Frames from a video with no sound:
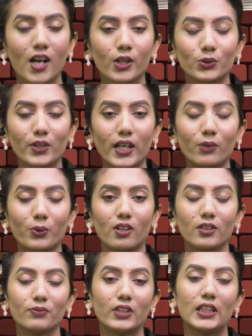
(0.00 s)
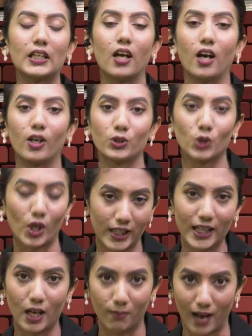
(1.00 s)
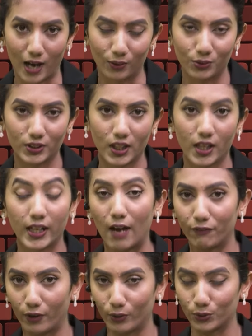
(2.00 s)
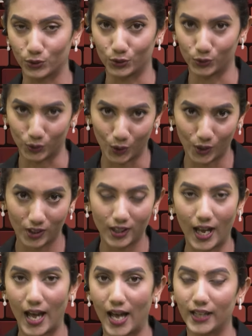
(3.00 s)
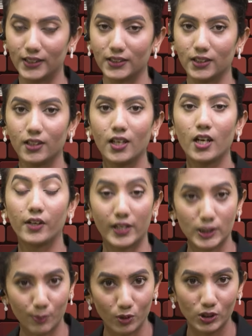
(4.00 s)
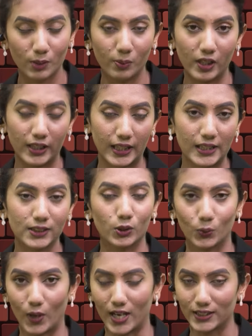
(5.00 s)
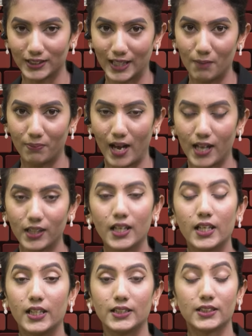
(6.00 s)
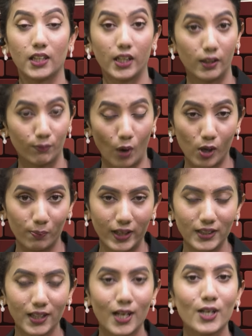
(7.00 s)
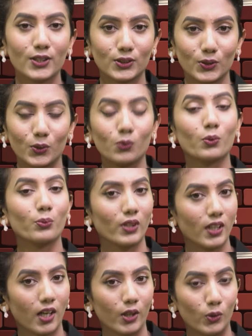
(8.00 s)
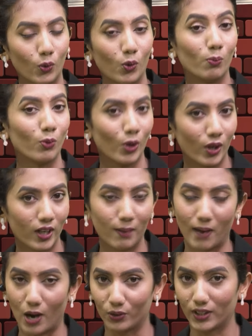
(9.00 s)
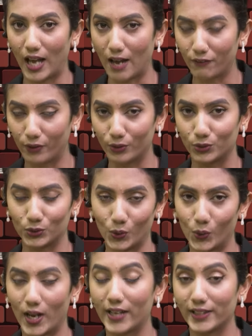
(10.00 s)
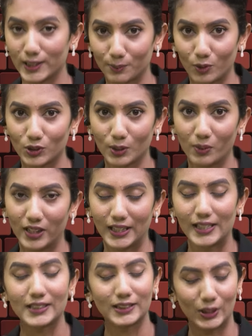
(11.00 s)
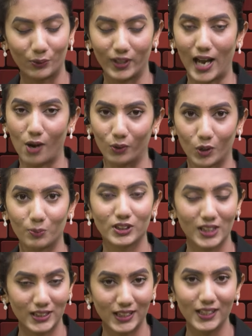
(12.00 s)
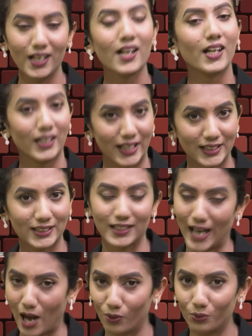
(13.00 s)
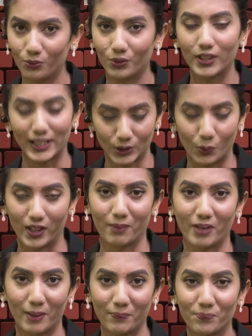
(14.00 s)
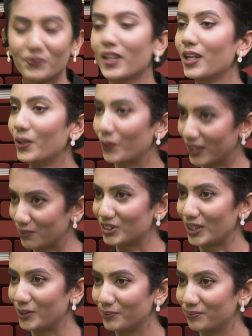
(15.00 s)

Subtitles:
Today, we're going to be talking about FAO's role and responsibilities towards Nepal, its involvement. So we will know more about FAO's role and responsibilities during our conversation. Let's welcome him. Welcome, sir.